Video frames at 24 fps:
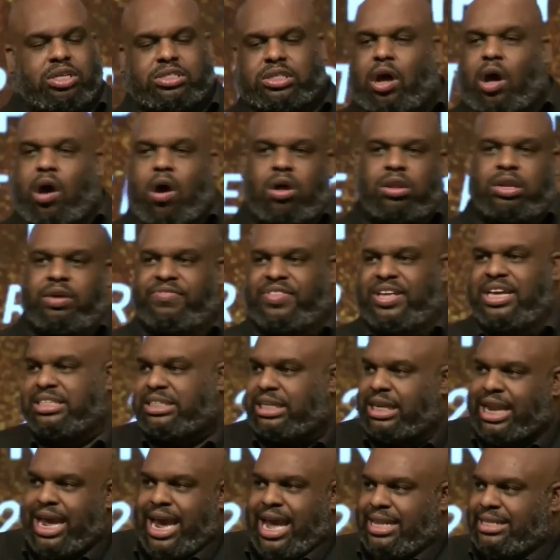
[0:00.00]
across all
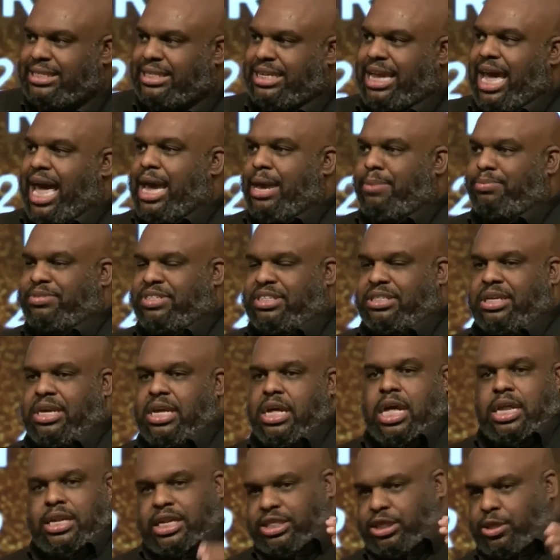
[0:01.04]
of these
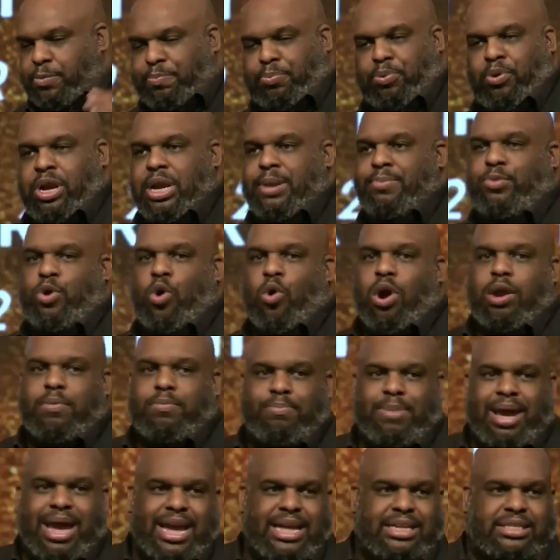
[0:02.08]
landscapes. The Supreme
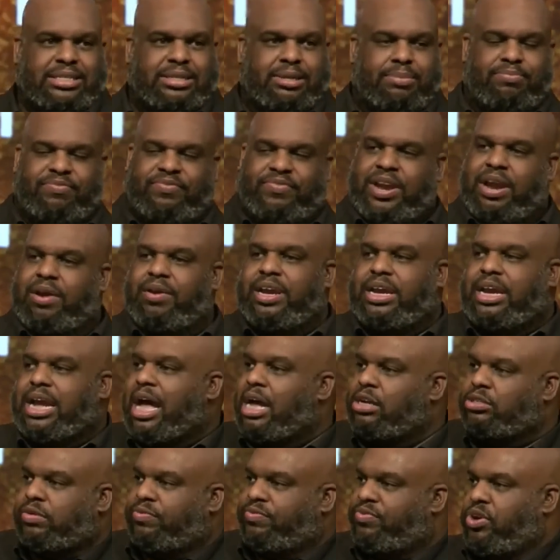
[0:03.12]
Court made some
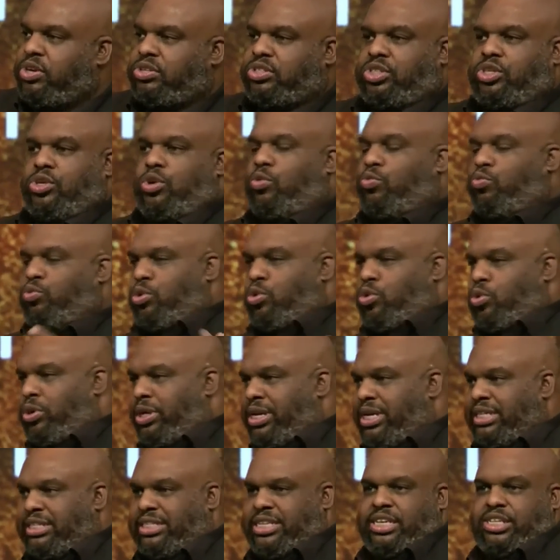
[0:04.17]
very controversial
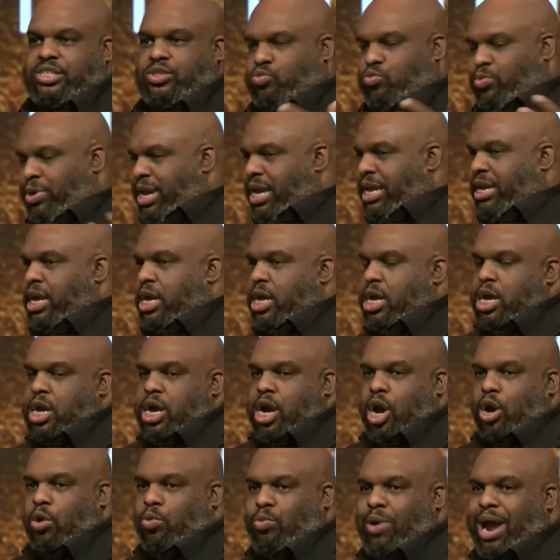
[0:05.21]
rulings this
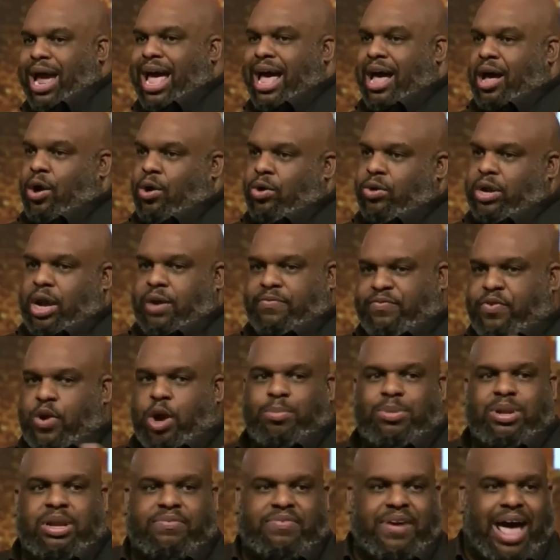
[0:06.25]
week around
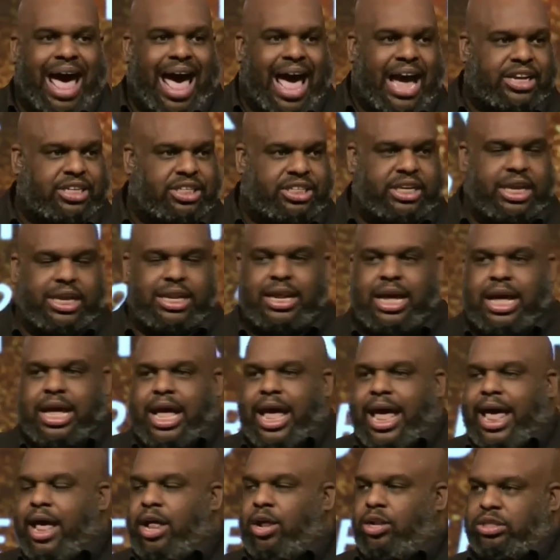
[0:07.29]
affirmative
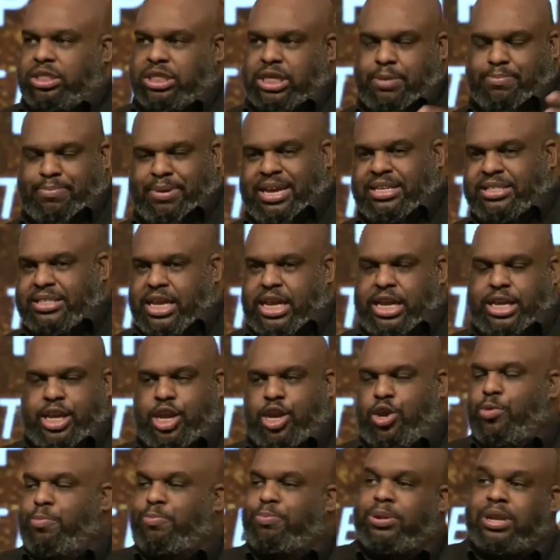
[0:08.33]
action,
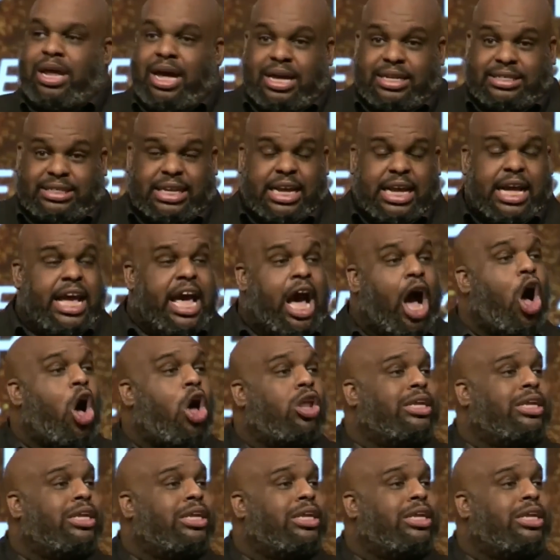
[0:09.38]
LGBTQ plus,